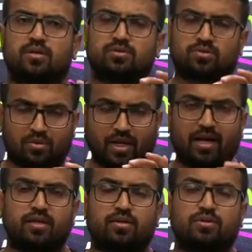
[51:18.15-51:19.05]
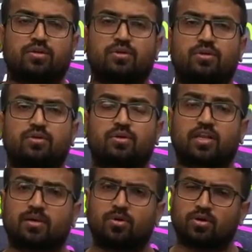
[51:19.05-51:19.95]
so that you
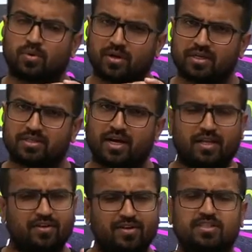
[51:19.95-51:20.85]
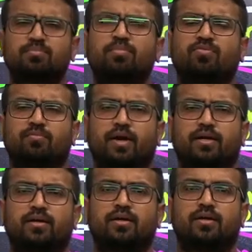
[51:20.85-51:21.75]
can able to understand in a very simple format.